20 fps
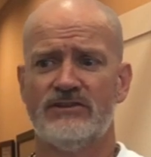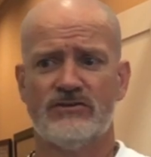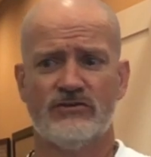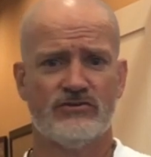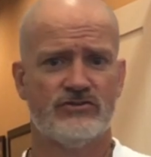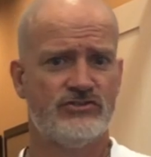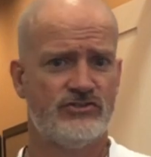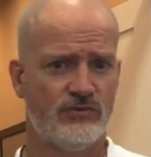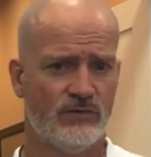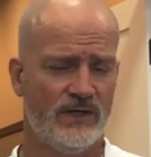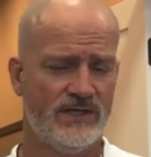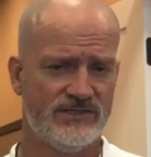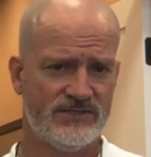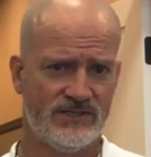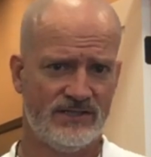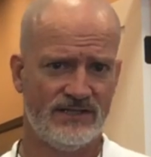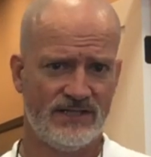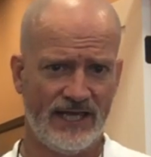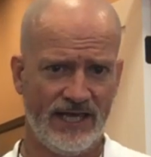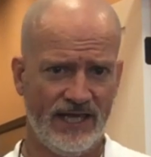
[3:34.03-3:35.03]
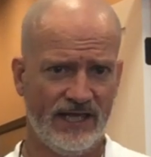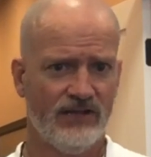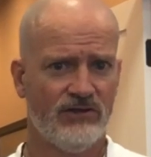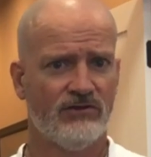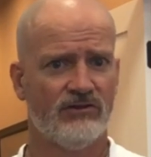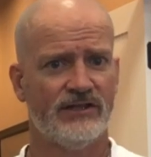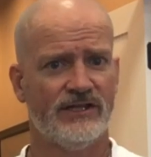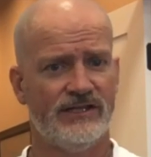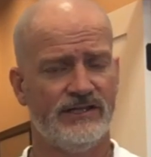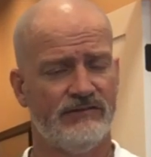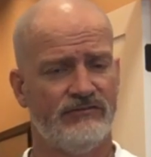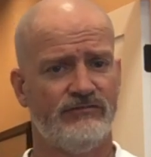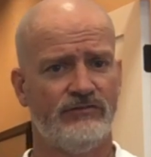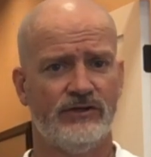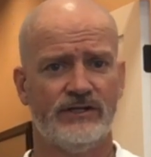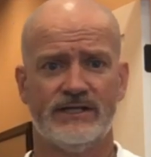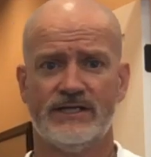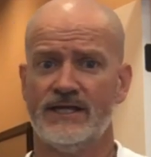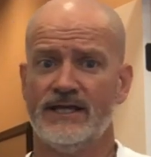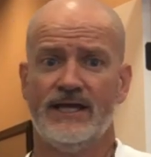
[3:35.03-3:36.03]
those joints in the ankle and the
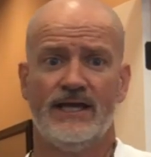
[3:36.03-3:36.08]
foot can